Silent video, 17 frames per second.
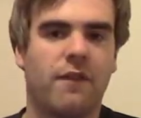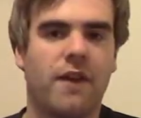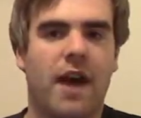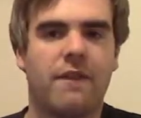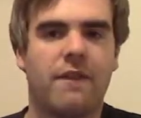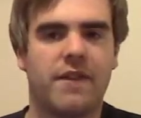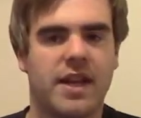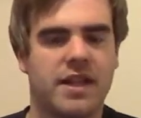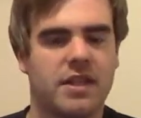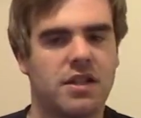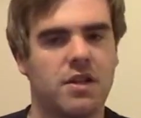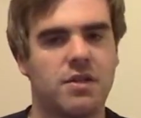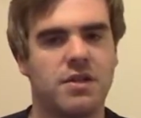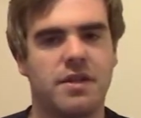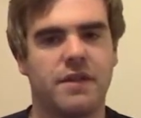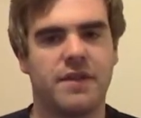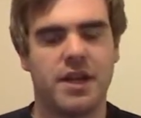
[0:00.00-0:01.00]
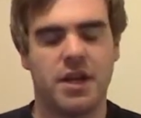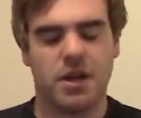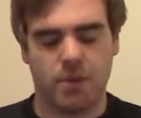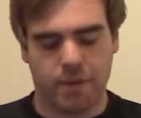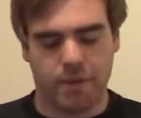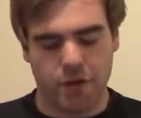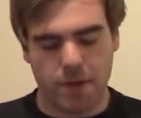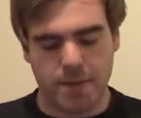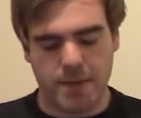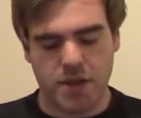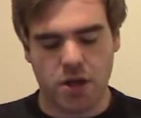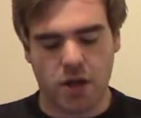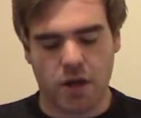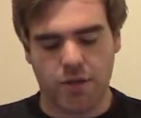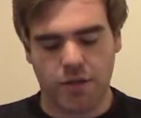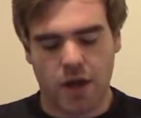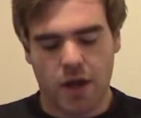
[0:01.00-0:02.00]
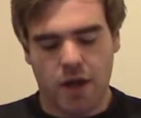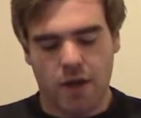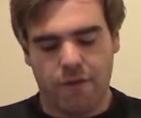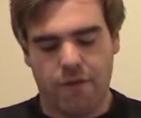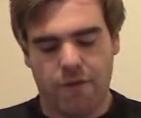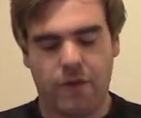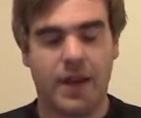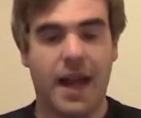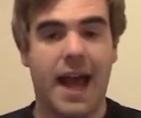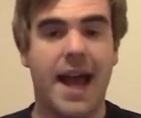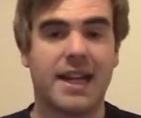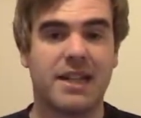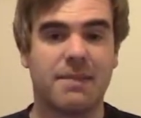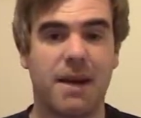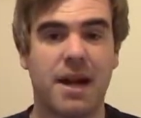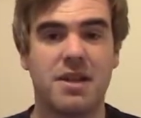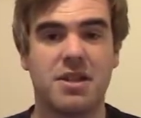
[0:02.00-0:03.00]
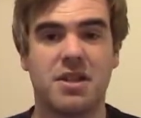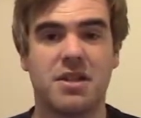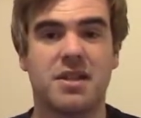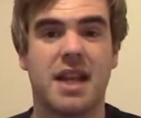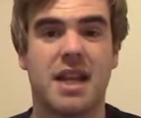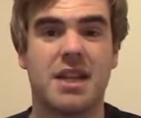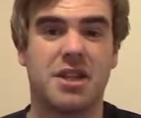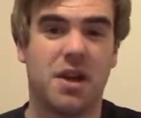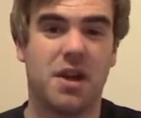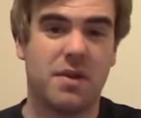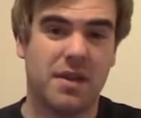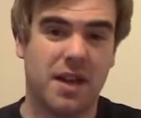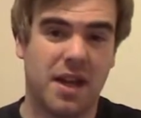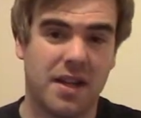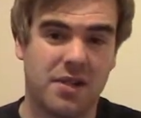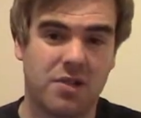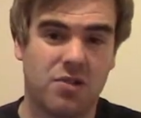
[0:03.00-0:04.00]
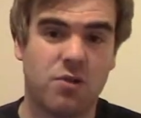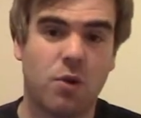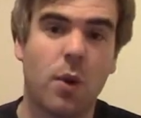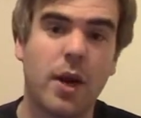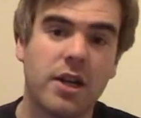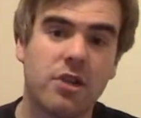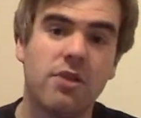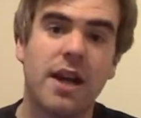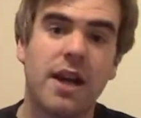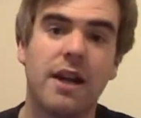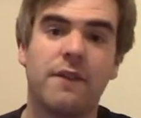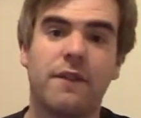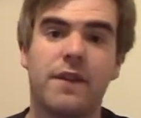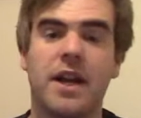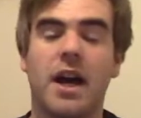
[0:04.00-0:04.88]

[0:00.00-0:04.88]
have the exclusive deal with Ubisoft for their expansions. They showed a quick trailer for the